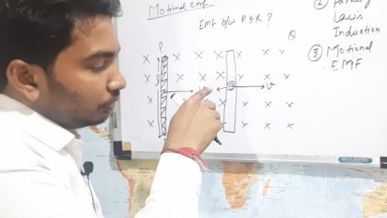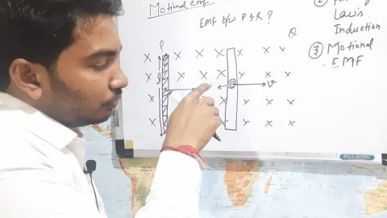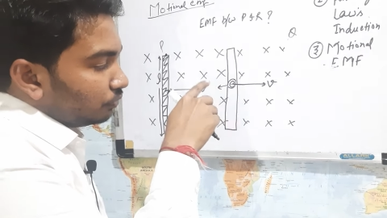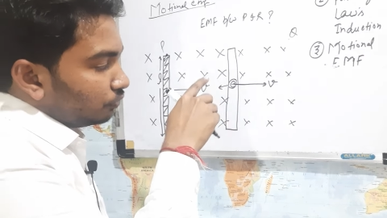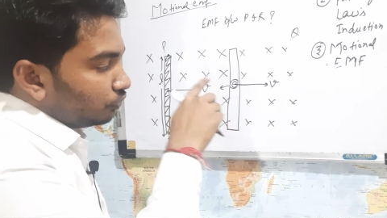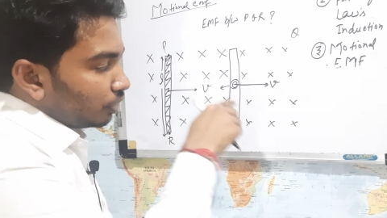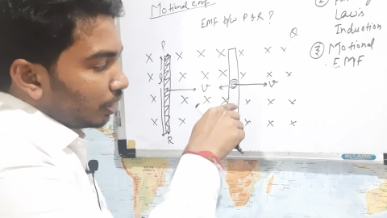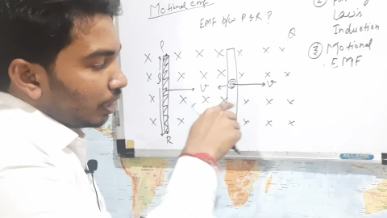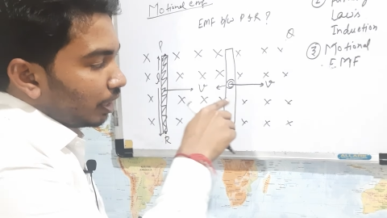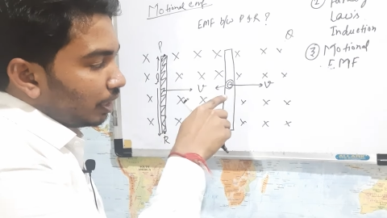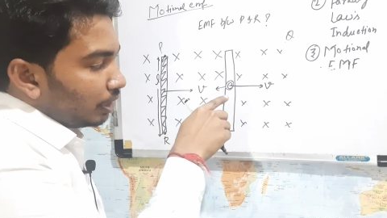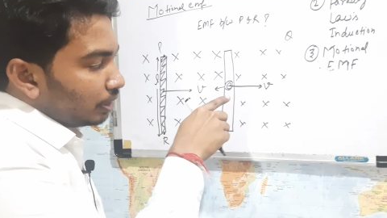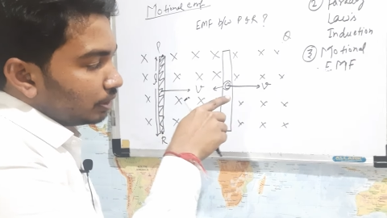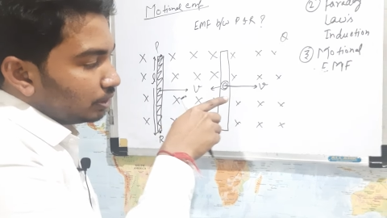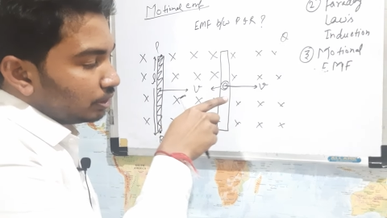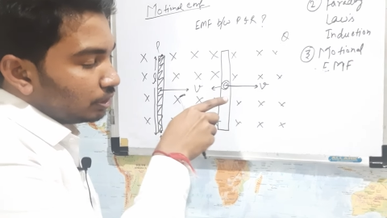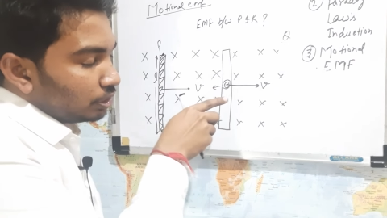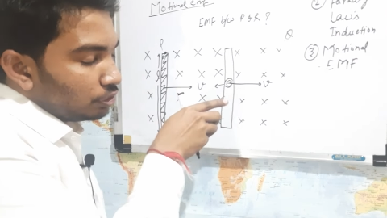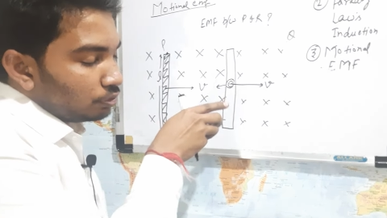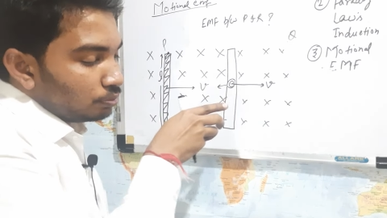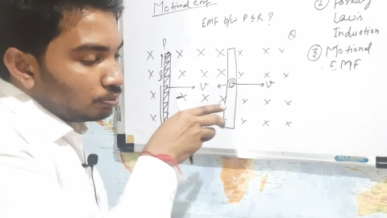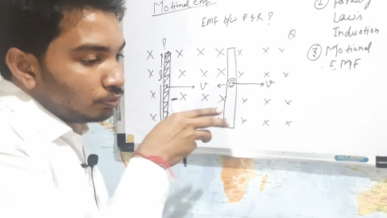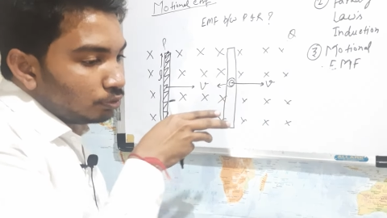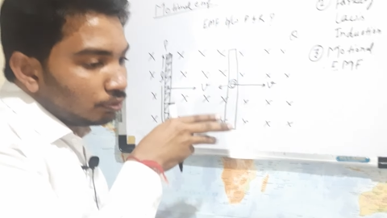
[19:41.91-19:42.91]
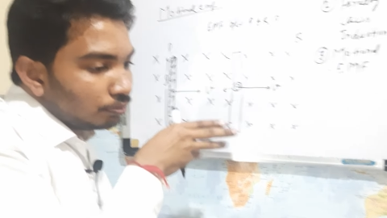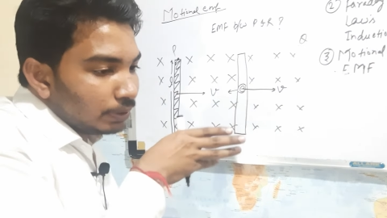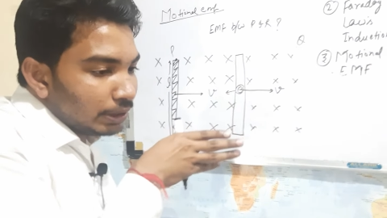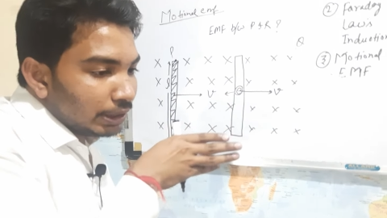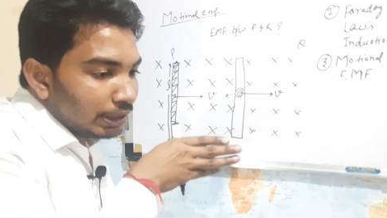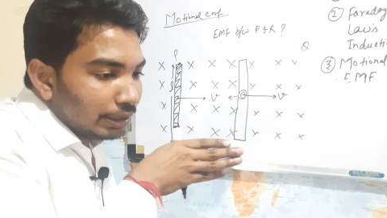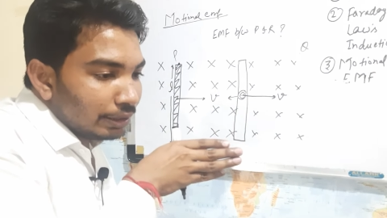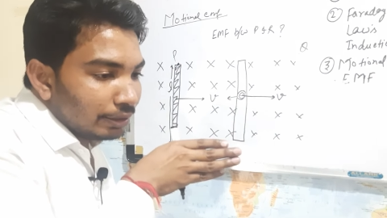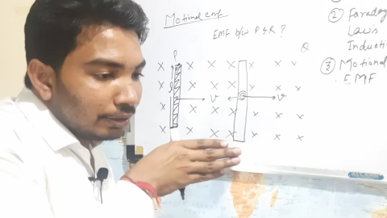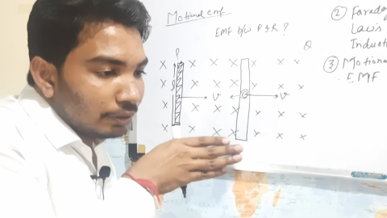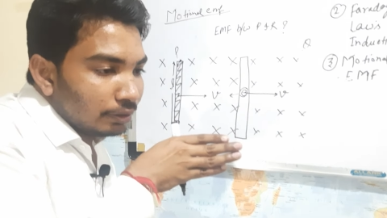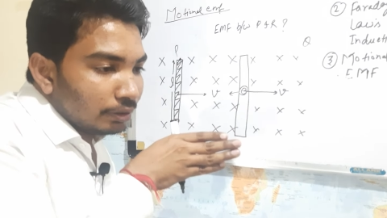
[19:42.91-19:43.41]
charge is
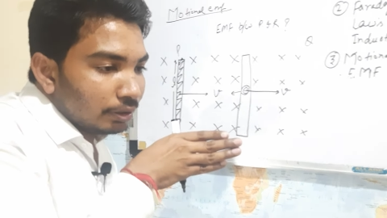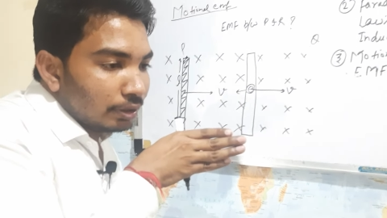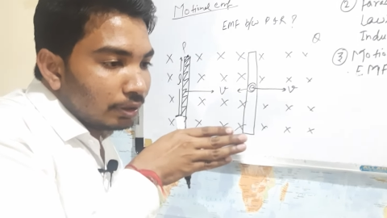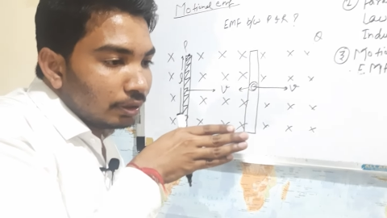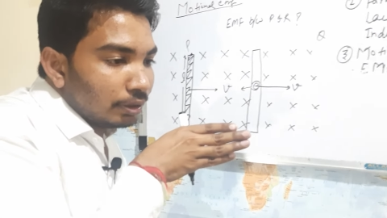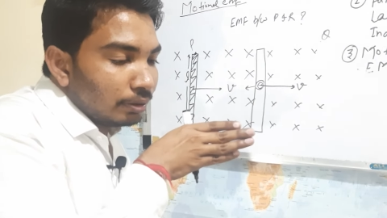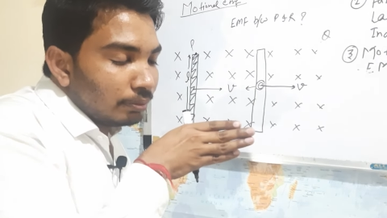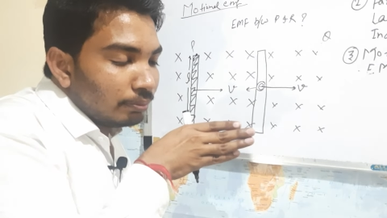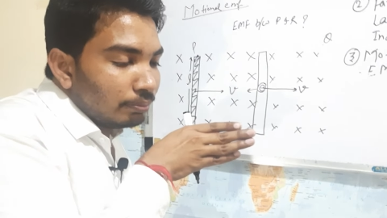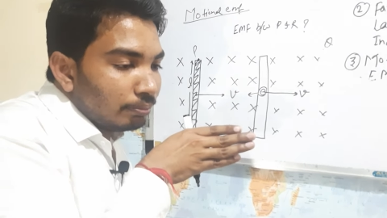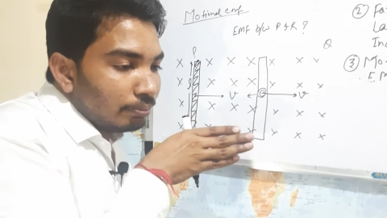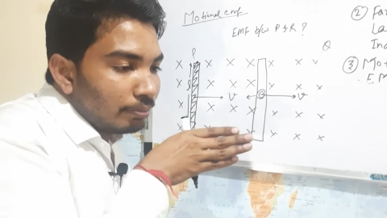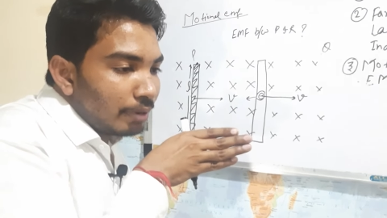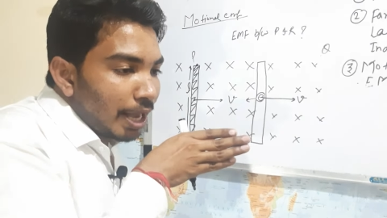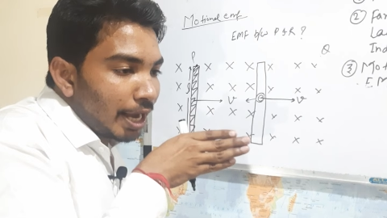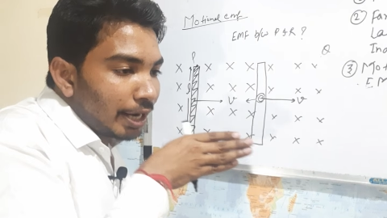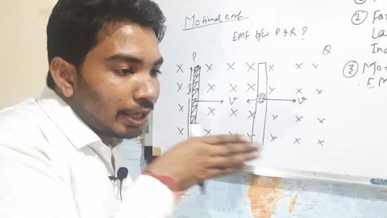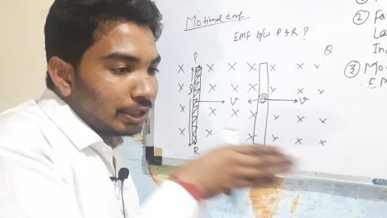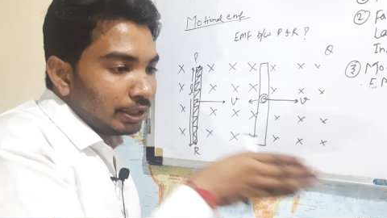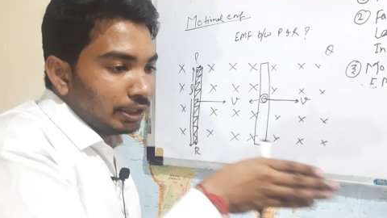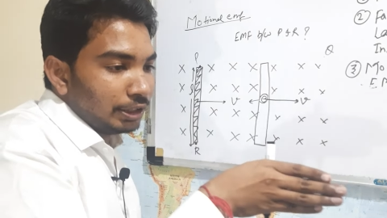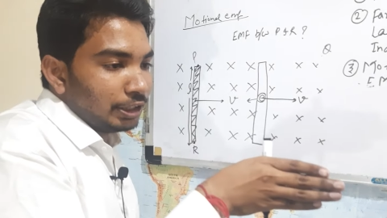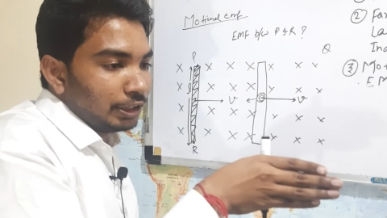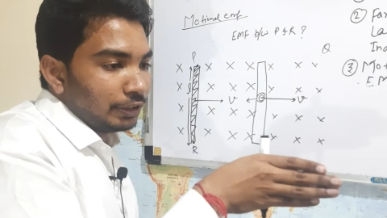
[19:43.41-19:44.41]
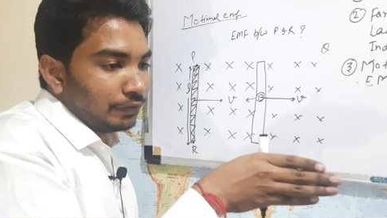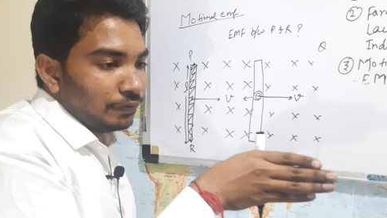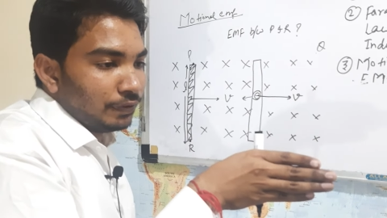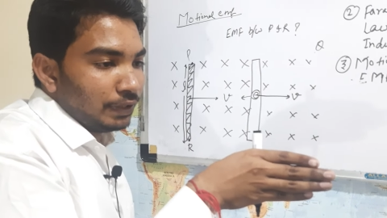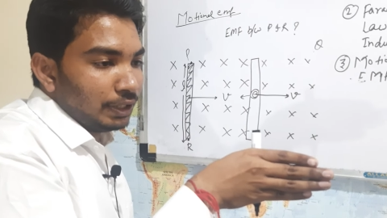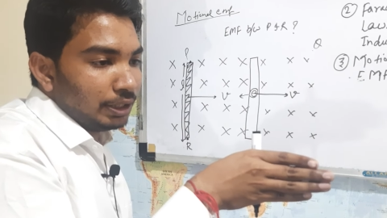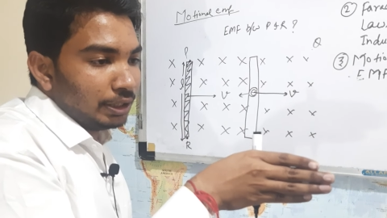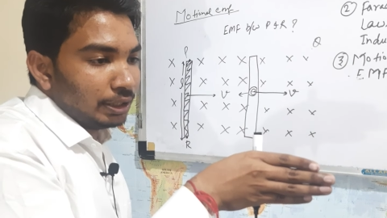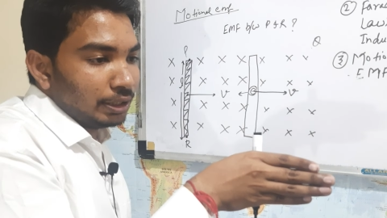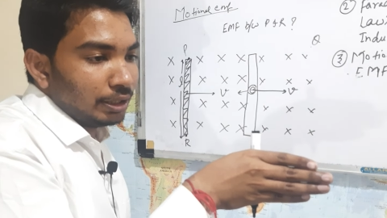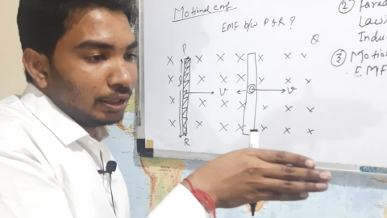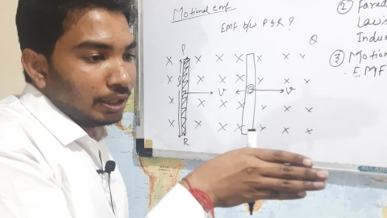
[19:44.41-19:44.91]
moving in the magnetic
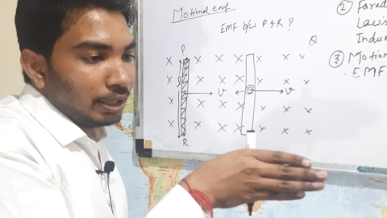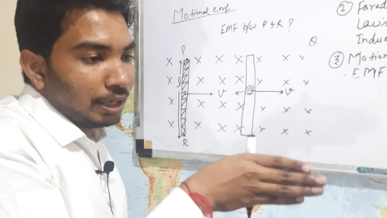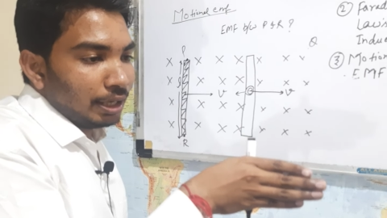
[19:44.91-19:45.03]
field.